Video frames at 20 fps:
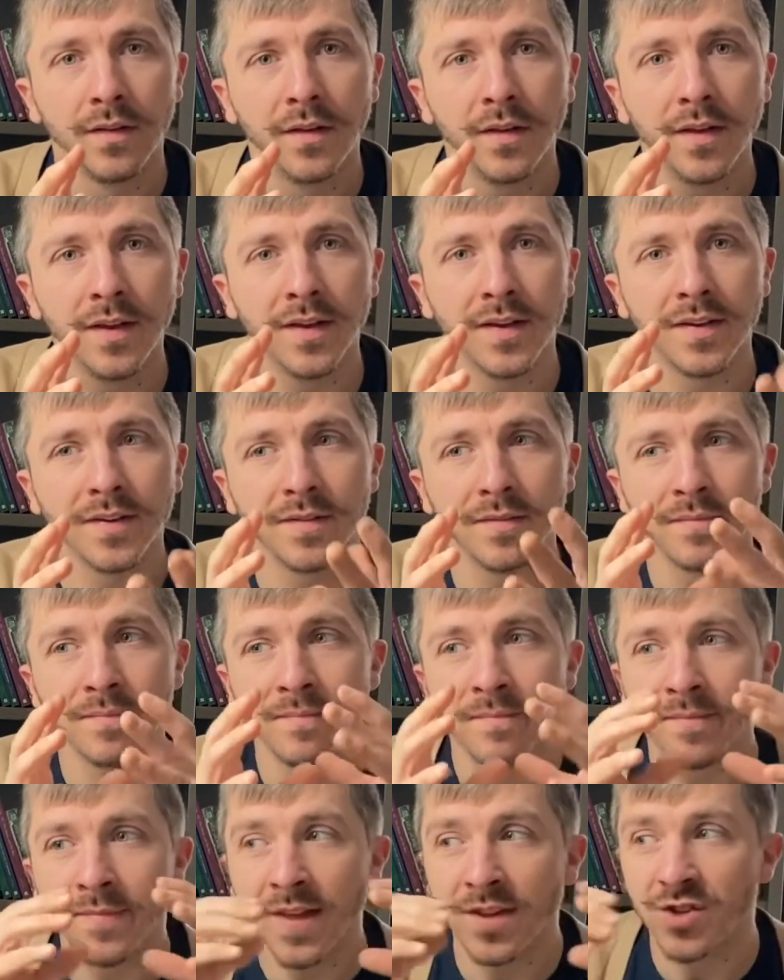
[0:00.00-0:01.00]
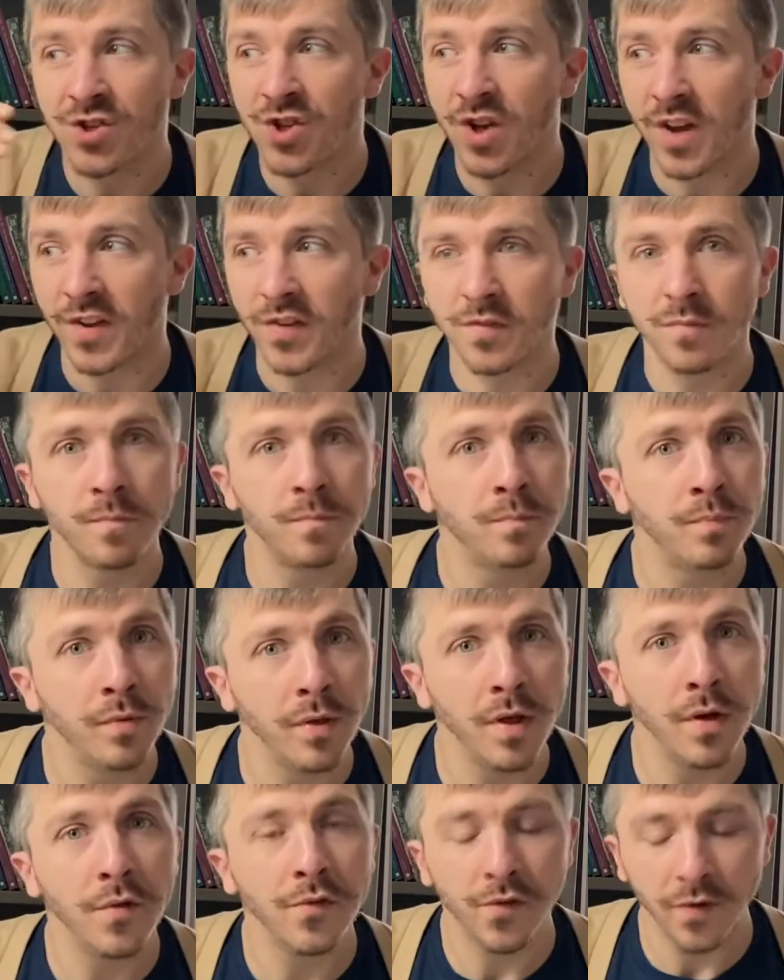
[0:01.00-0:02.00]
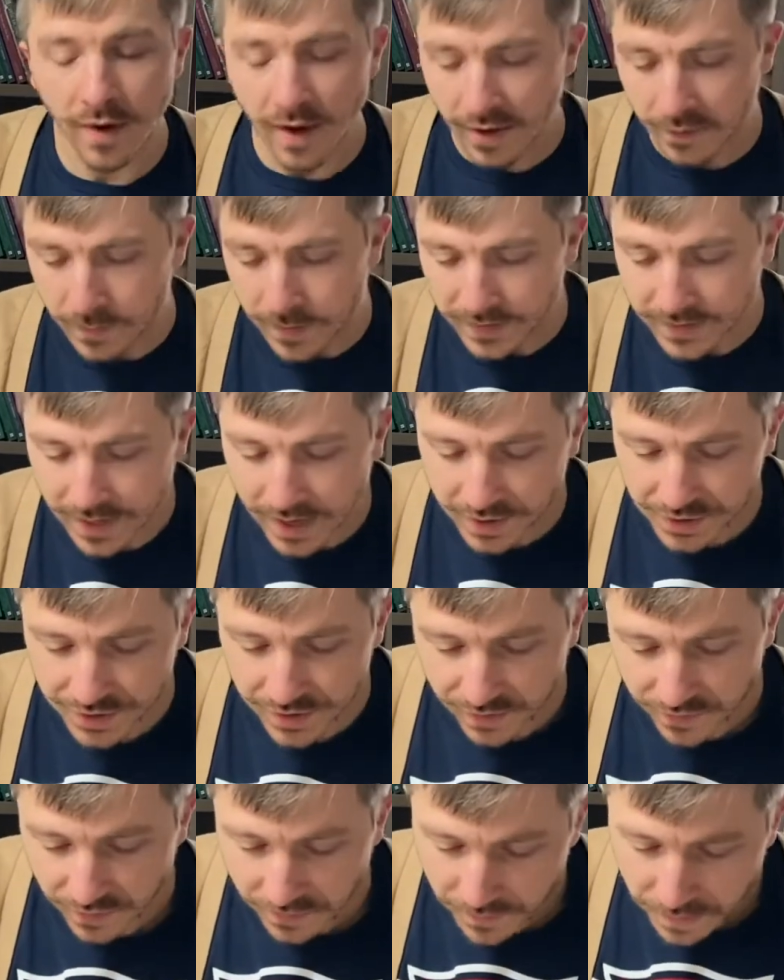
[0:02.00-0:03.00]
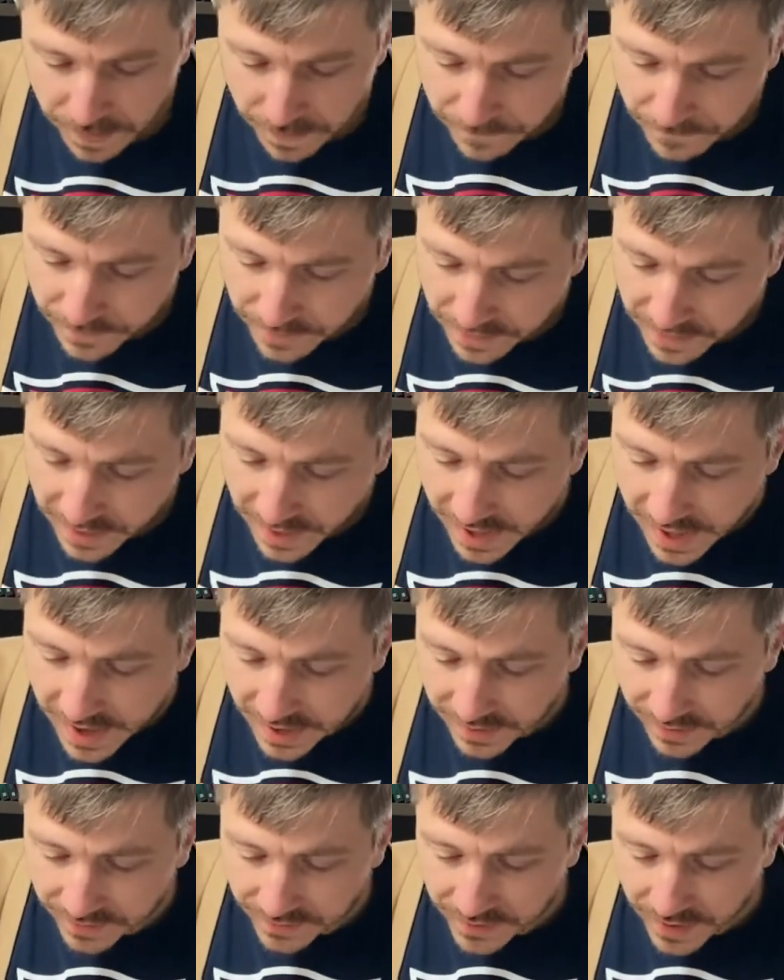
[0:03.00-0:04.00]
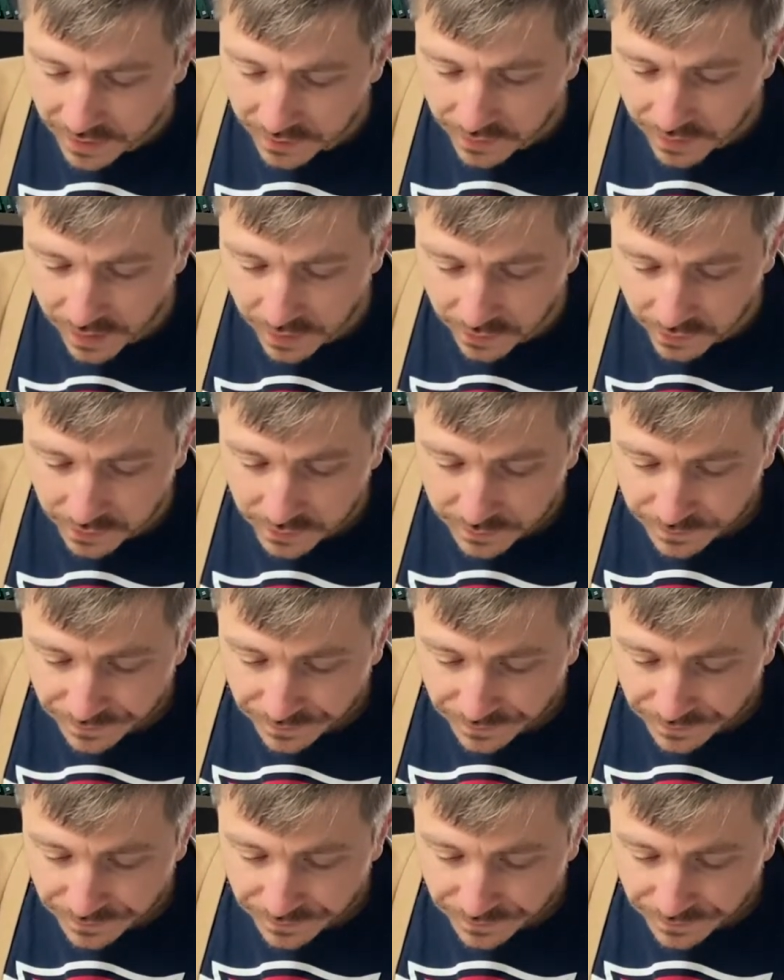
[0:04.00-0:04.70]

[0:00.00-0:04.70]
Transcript: that just blows your expectations. And it says this,